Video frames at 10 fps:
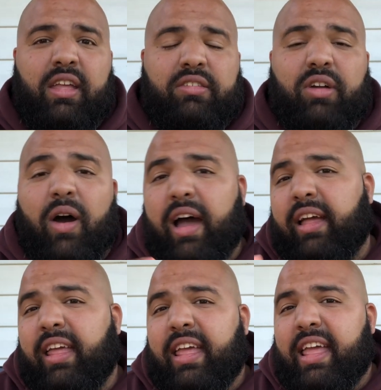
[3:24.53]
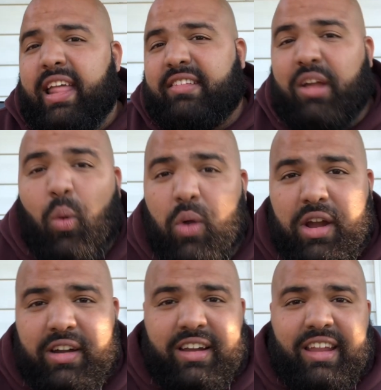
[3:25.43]
So it's a
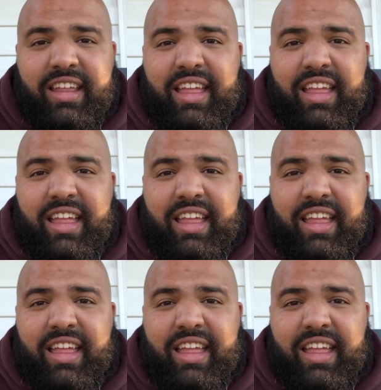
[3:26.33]
weird